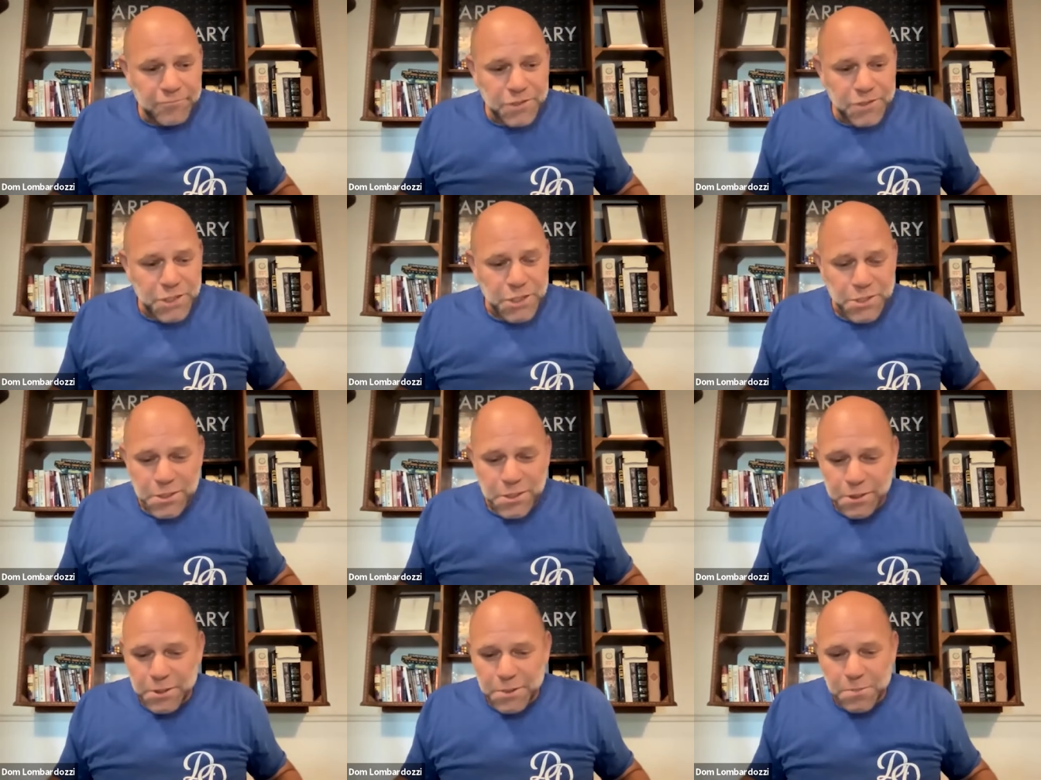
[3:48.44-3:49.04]

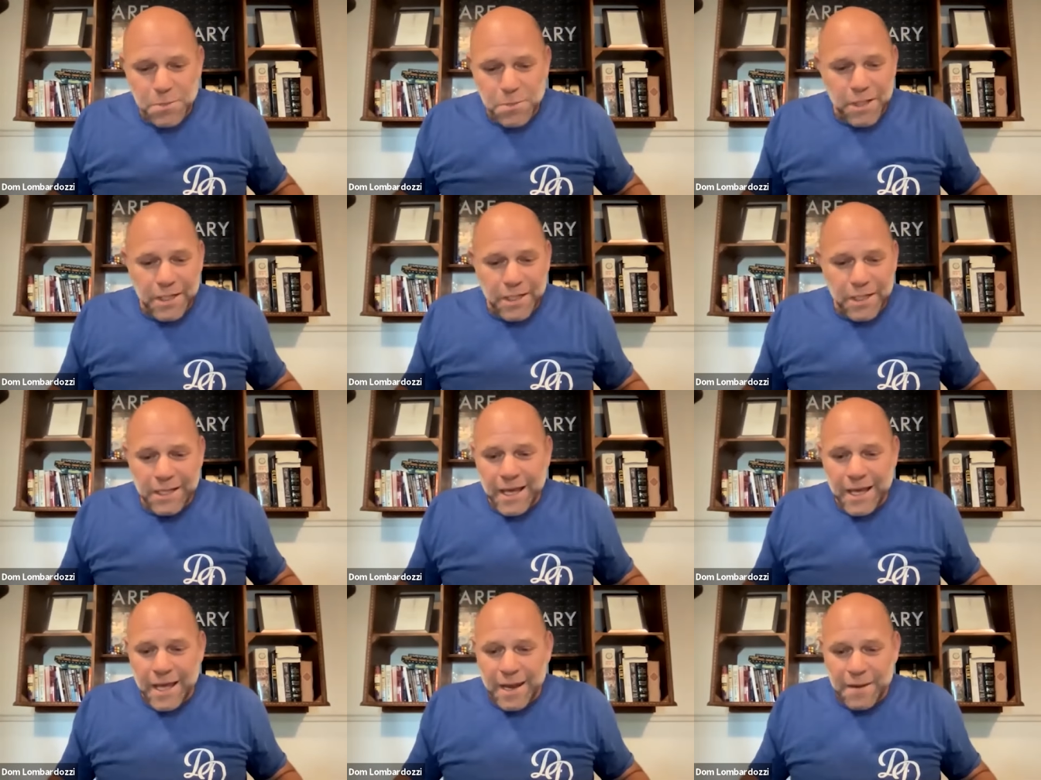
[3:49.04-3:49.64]
she took the
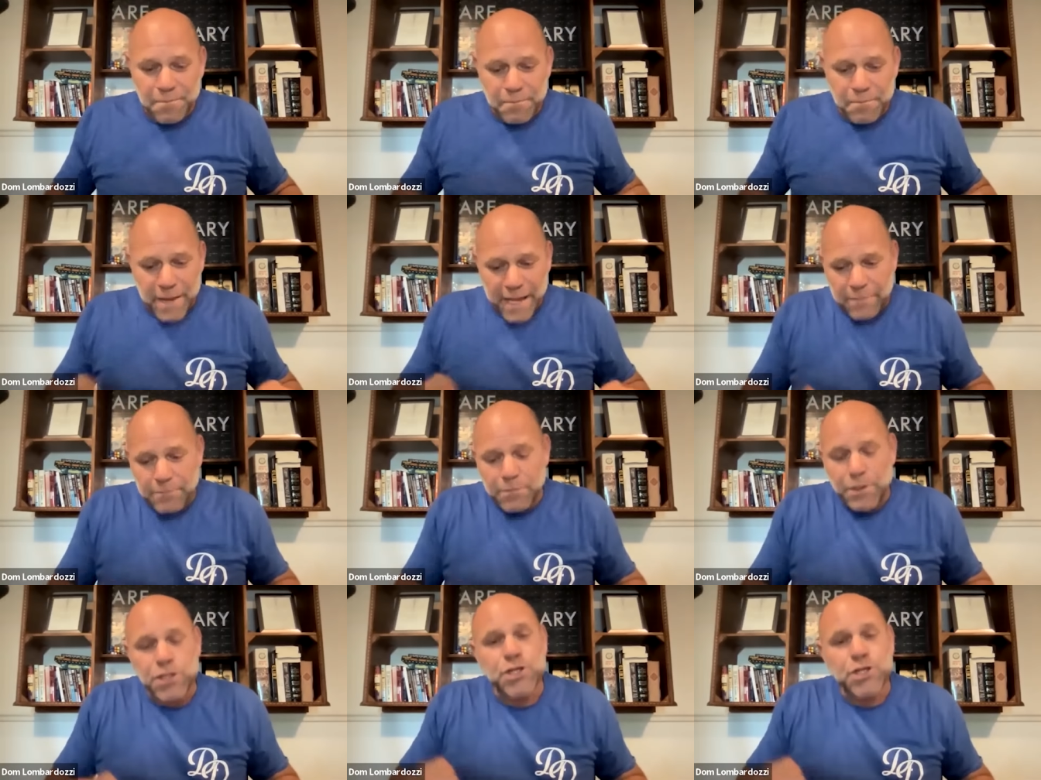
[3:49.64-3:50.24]
money and
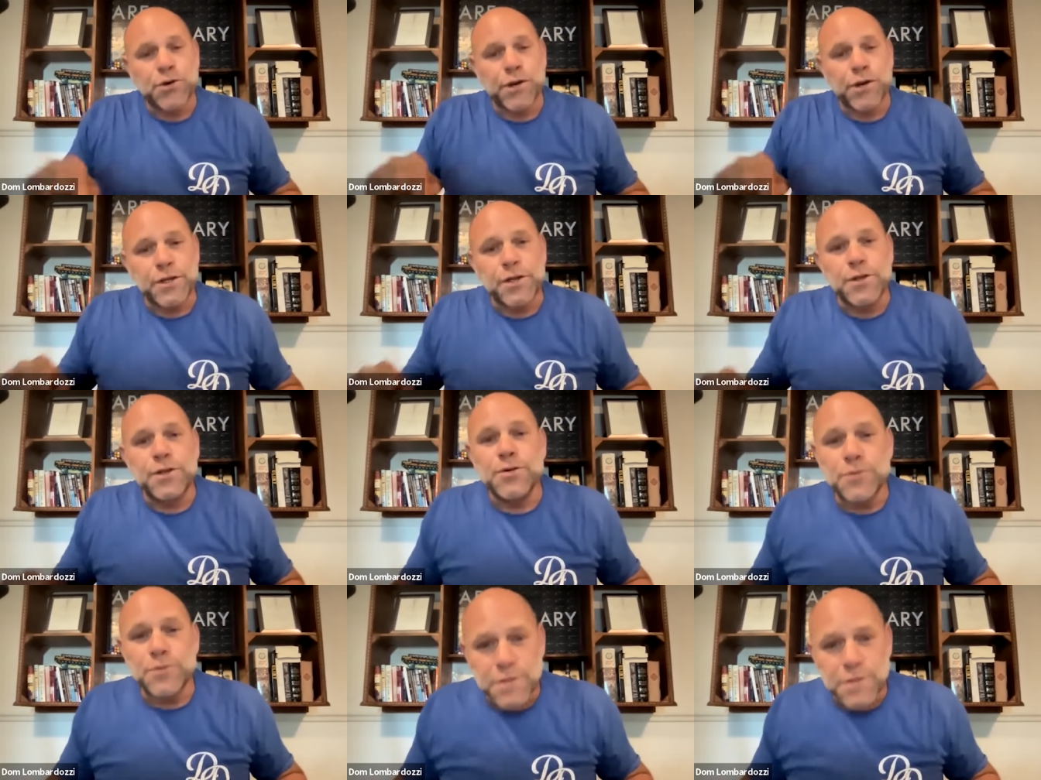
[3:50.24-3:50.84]
made me join
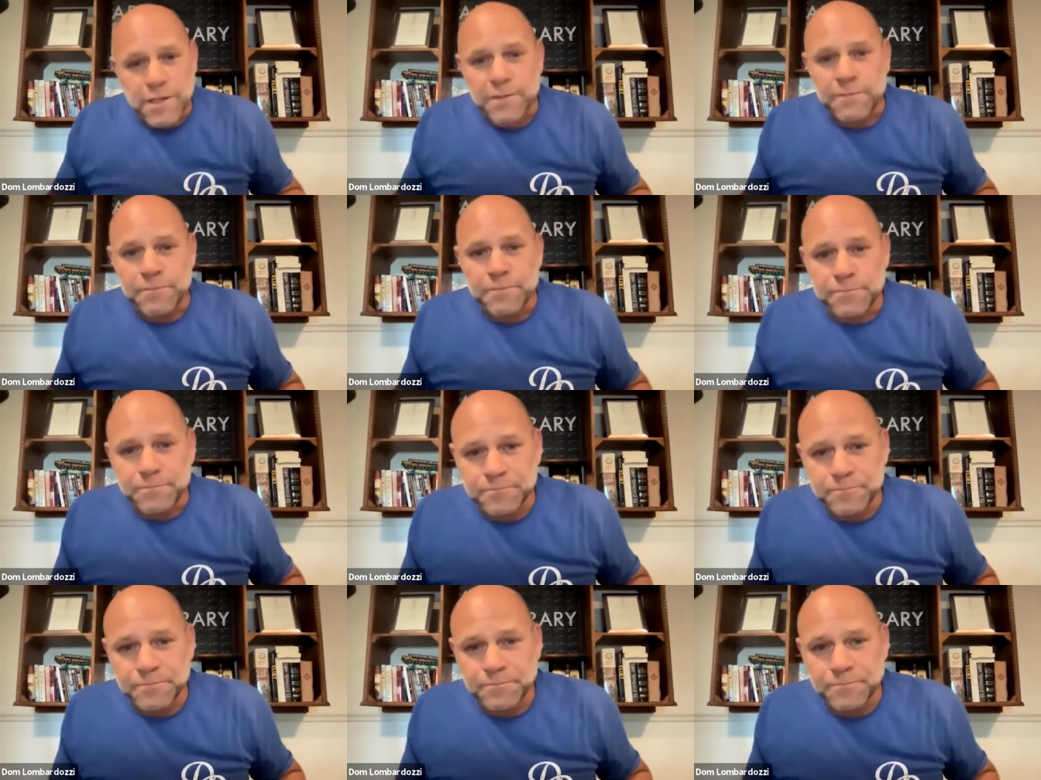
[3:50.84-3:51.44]
the union.
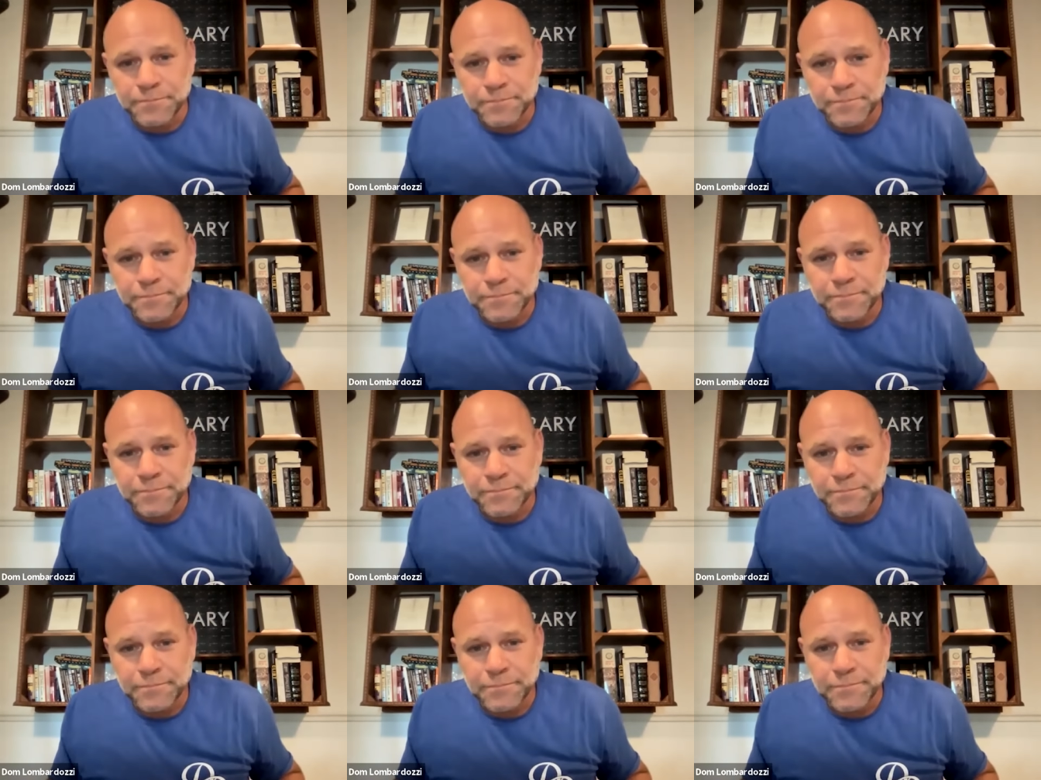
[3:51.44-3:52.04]

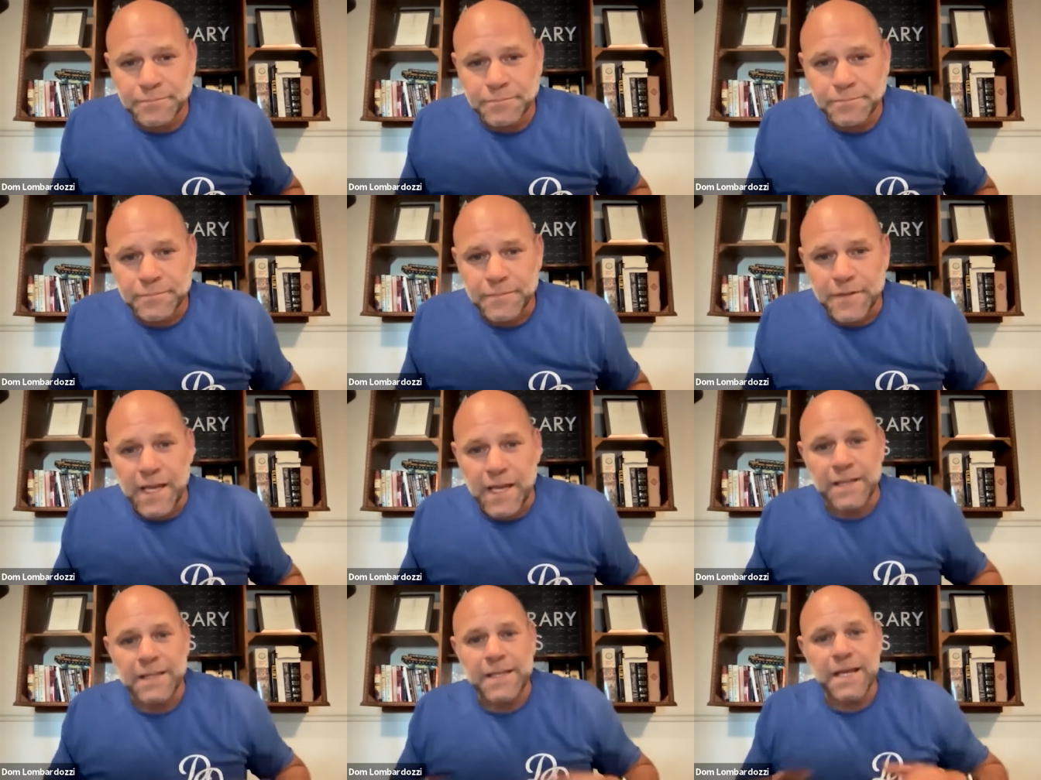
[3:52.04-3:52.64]
Oh.
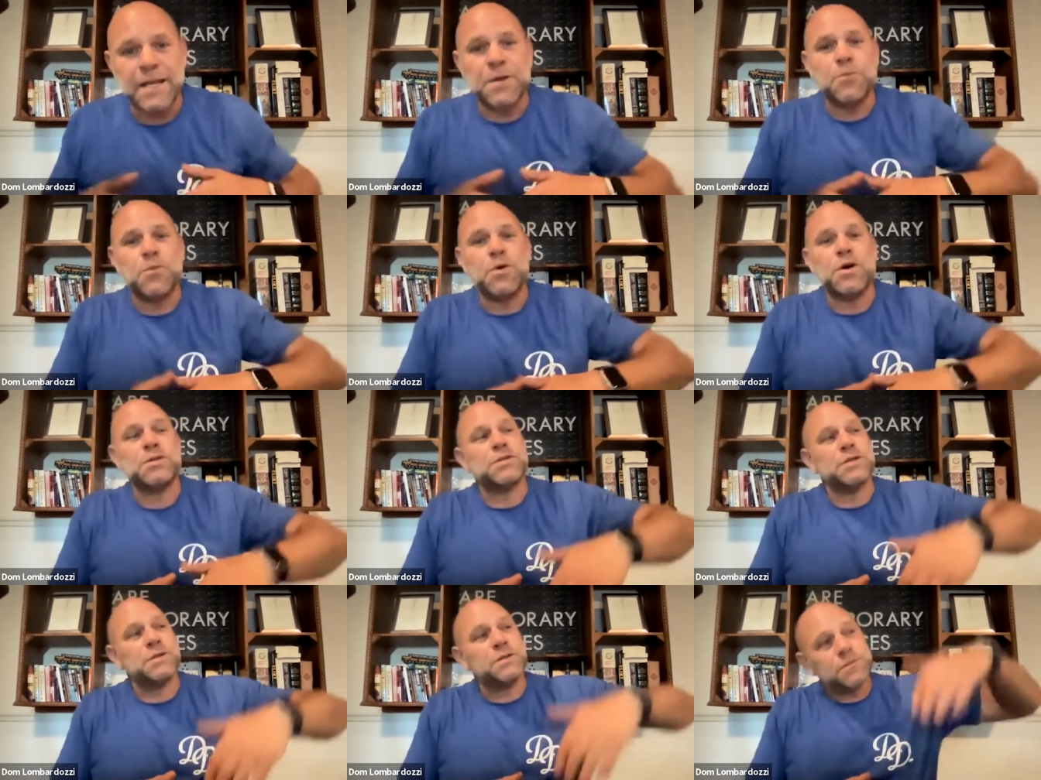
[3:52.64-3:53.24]
And then it
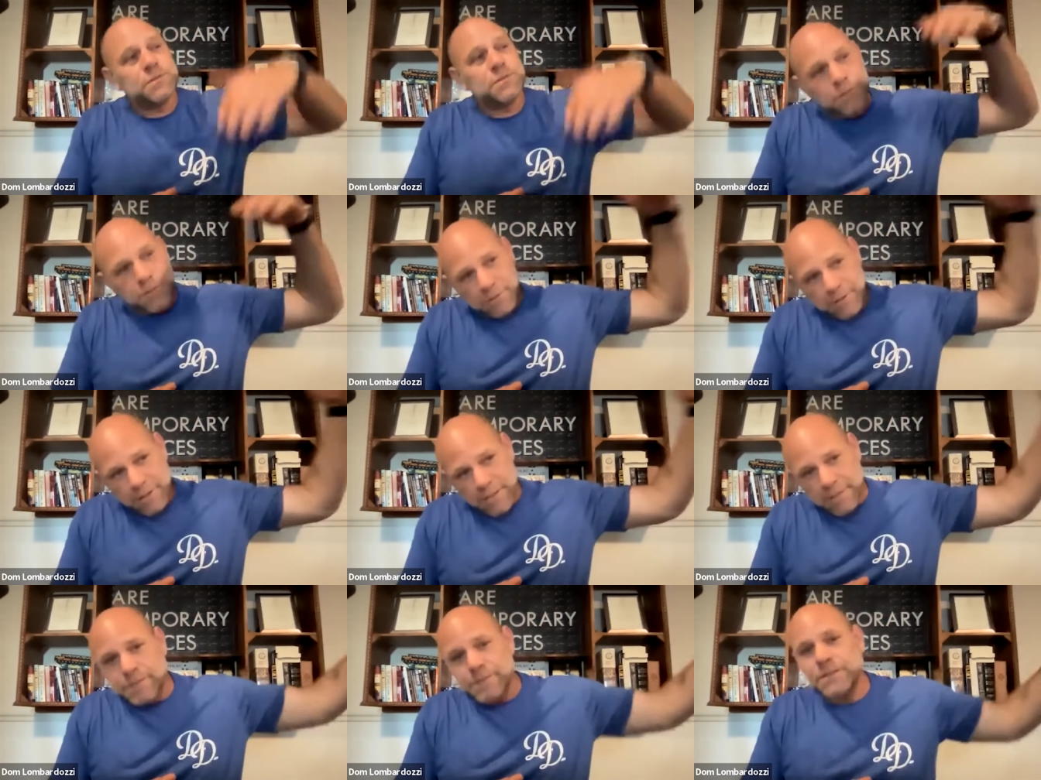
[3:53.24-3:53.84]
wasn't
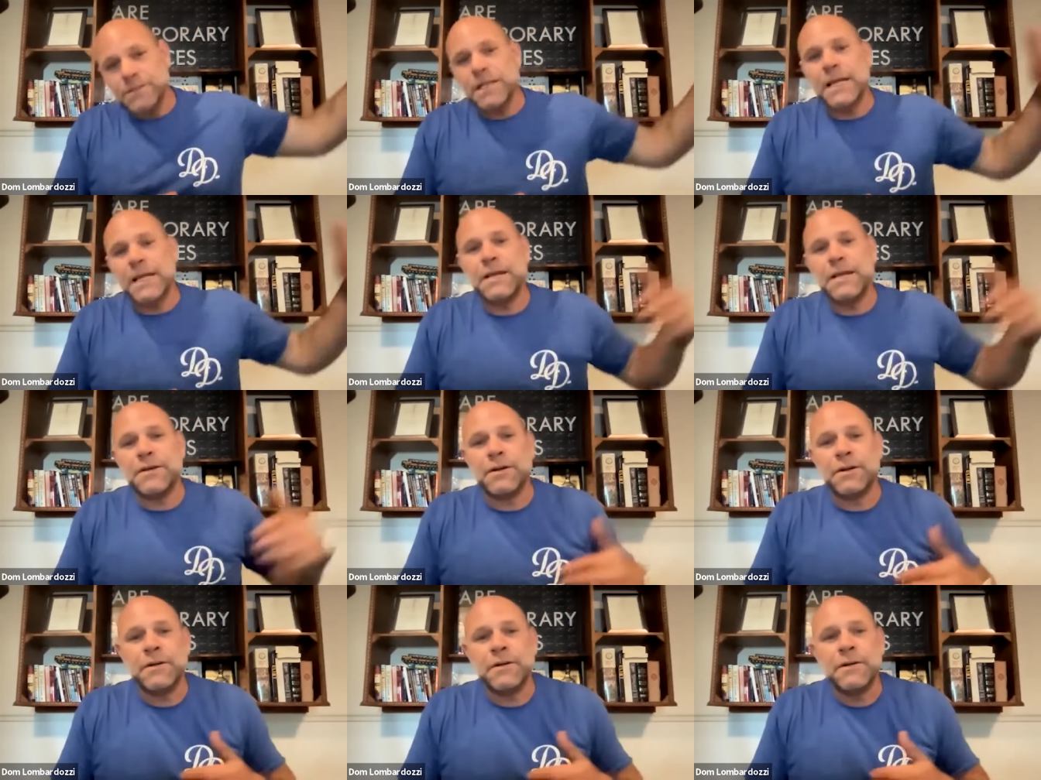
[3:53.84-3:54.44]
till years
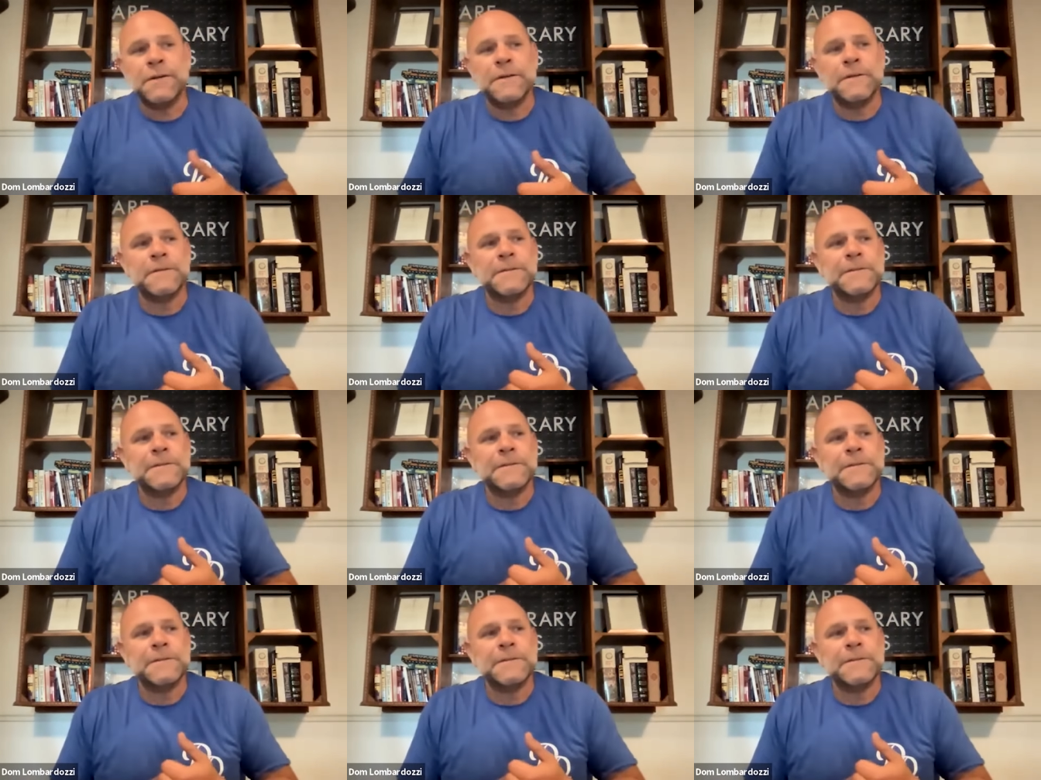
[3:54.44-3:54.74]
later.